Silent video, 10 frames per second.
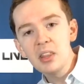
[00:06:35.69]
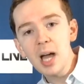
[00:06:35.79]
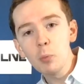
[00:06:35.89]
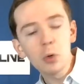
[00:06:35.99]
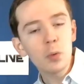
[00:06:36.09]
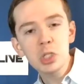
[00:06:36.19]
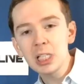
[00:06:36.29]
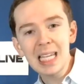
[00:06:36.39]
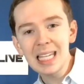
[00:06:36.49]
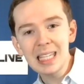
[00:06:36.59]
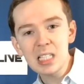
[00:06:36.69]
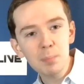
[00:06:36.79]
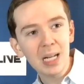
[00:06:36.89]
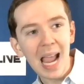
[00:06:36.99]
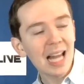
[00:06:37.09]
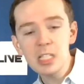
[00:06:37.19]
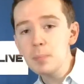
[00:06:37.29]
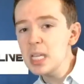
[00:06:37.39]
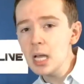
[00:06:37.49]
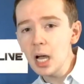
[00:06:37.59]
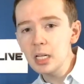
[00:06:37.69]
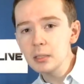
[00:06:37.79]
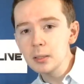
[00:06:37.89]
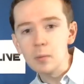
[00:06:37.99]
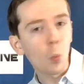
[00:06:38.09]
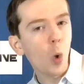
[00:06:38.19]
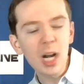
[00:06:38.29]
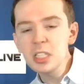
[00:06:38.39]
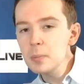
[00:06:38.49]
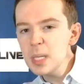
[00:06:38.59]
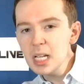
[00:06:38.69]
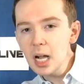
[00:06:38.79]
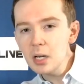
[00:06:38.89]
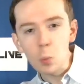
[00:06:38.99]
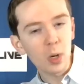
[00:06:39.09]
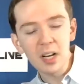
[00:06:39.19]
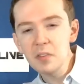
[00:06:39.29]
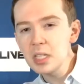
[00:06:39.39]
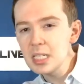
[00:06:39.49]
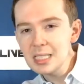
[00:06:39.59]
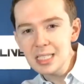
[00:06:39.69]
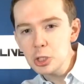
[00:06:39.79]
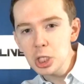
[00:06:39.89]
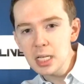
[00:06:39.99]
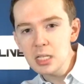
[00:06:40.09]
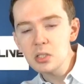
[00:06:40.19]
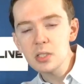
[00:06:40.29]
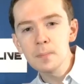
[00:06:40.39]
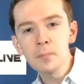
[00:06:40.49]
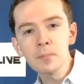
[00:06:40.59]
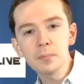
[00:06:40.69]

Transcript: that were originally in this but had to be cut, wanted to be cut, whatever the decision is.